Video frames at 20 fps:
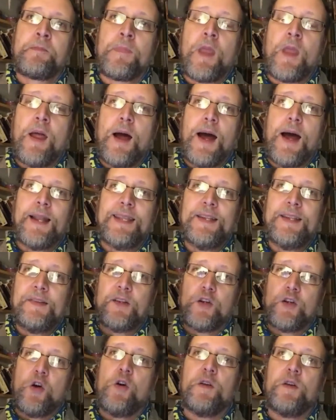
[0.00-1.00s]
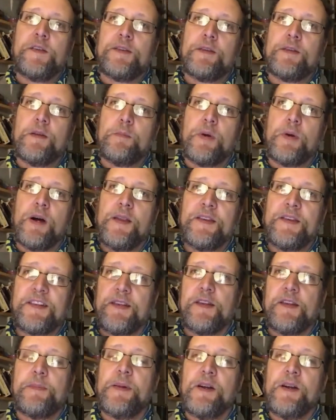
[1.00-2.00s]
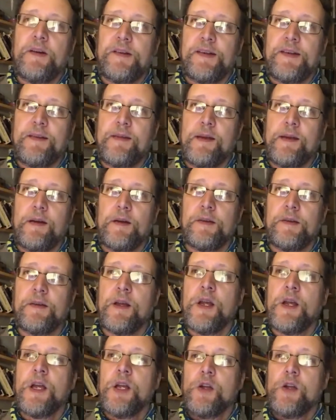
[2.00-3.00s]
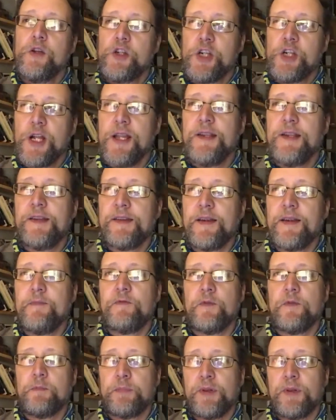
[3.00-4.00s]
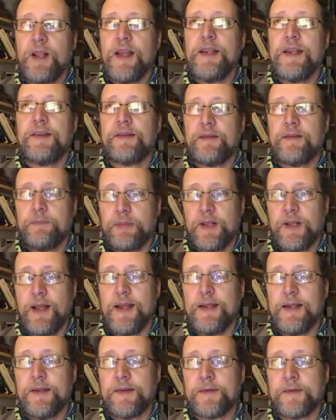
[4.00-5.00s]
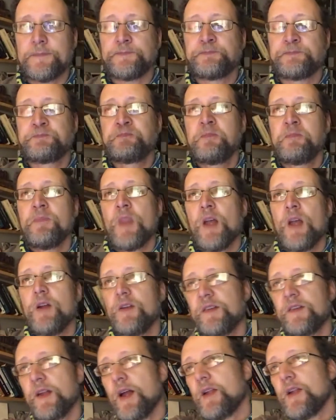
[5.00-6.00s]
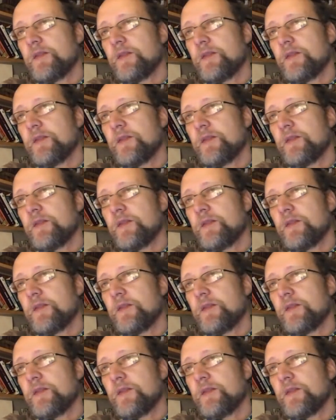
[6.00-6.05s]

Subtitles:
And he's accosted by this conspiracy theorist who chases him from place to place, who says,